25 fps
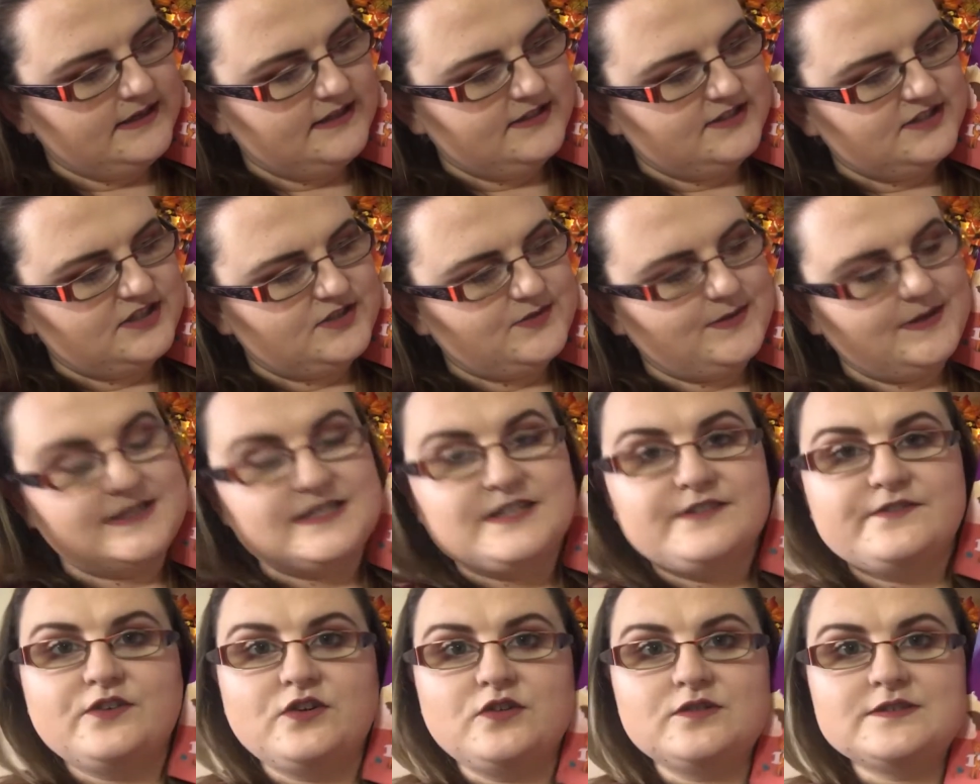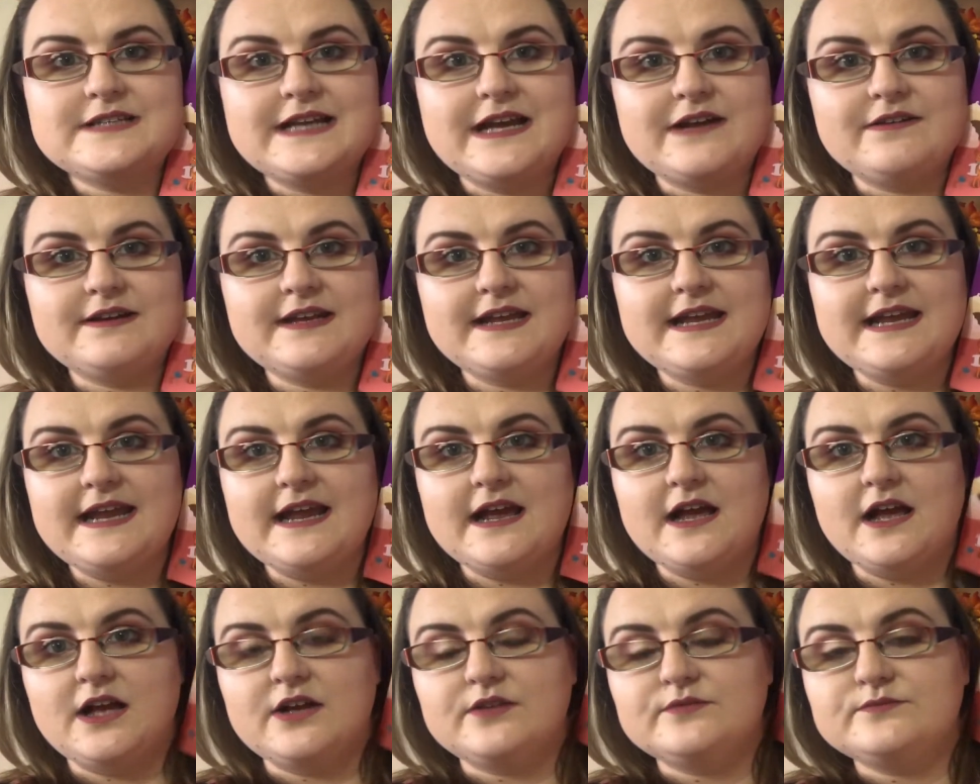to 24 down
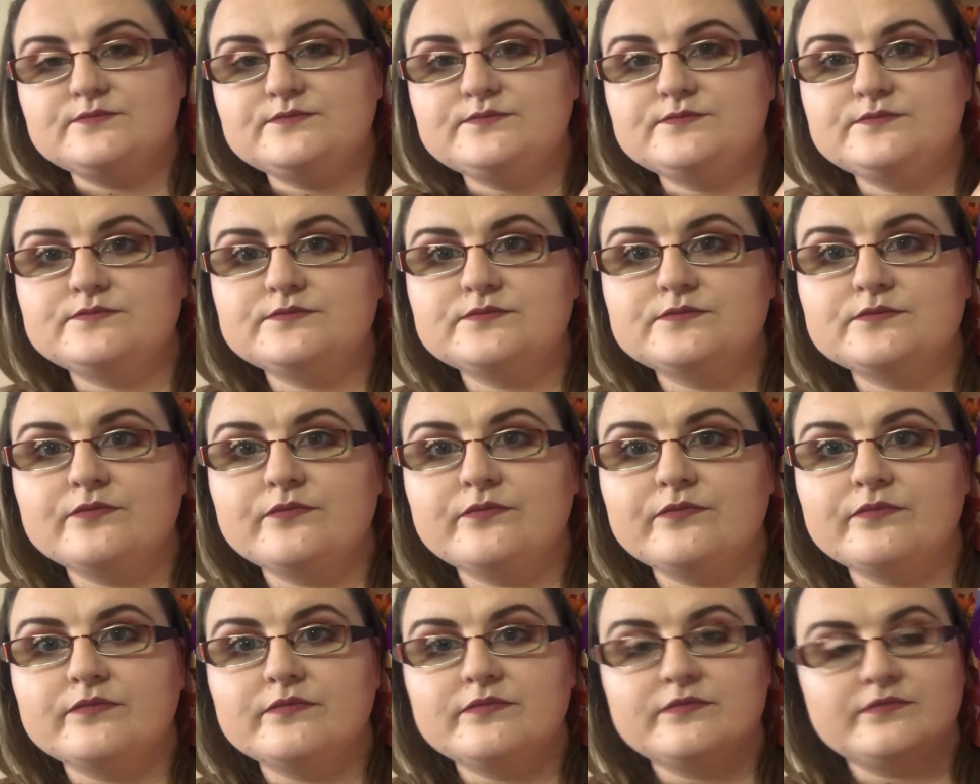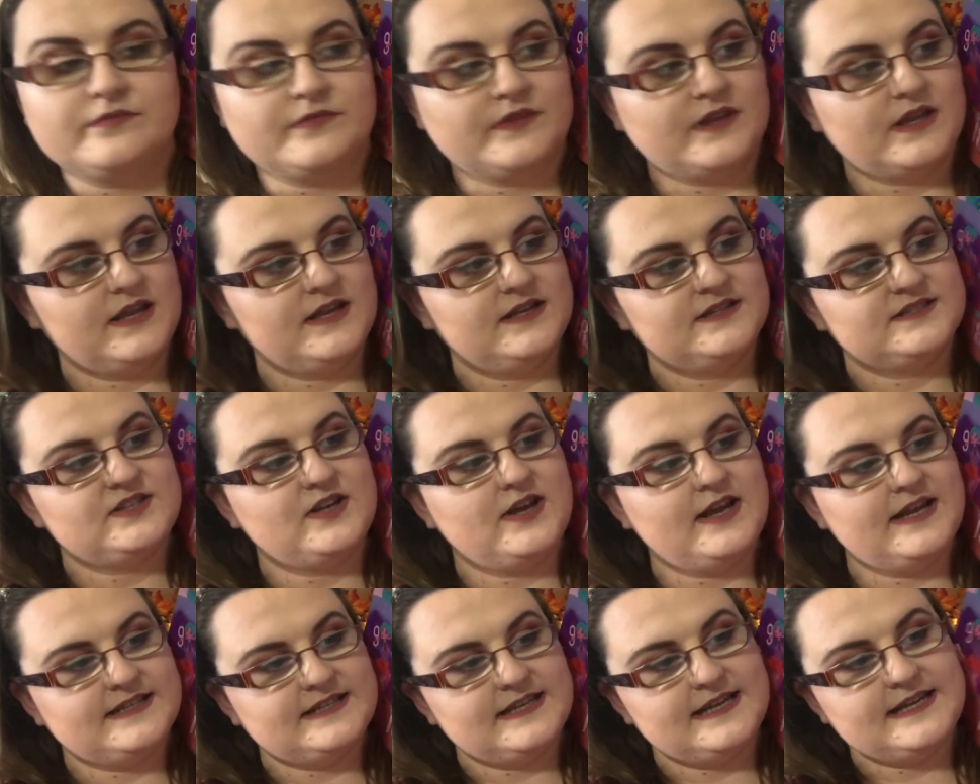here. So
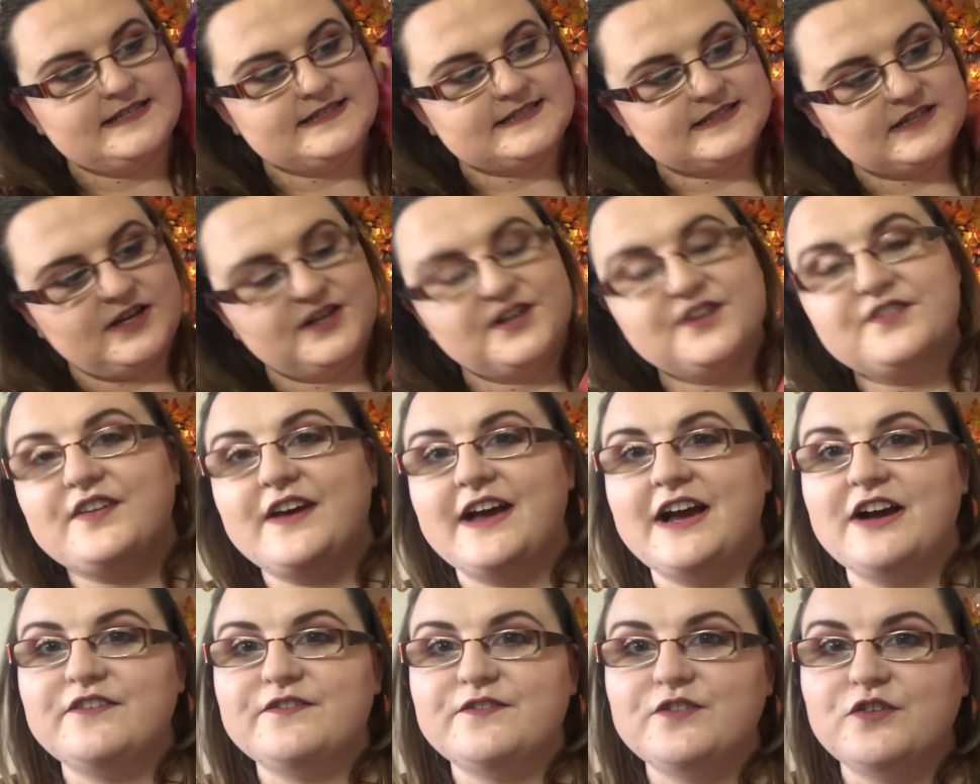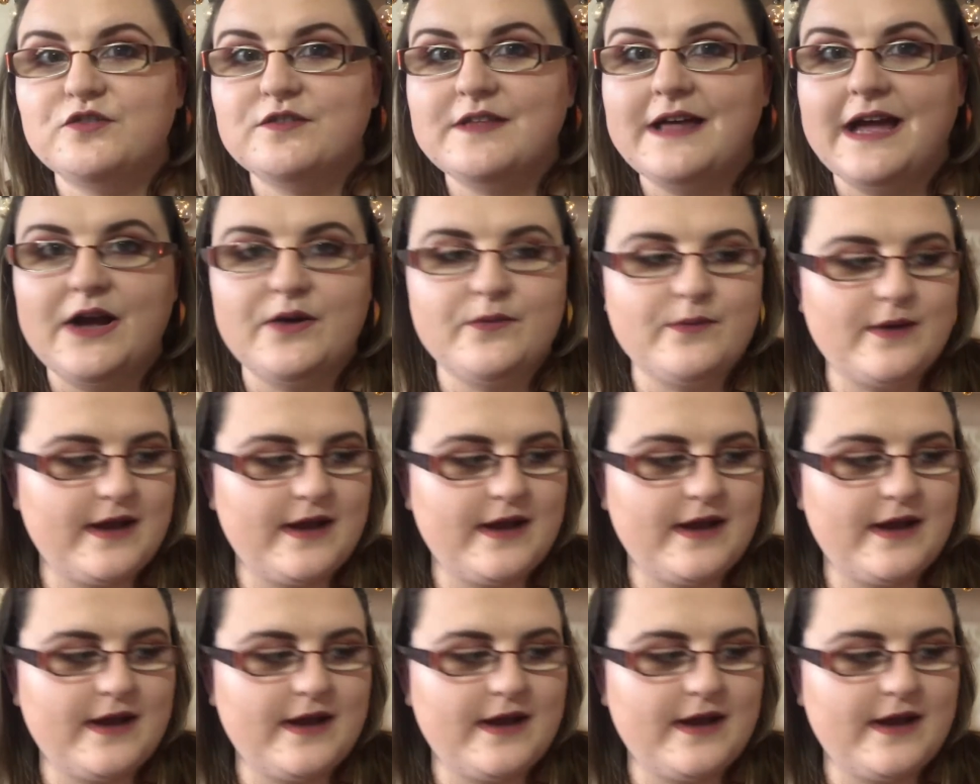it is kind of helpful that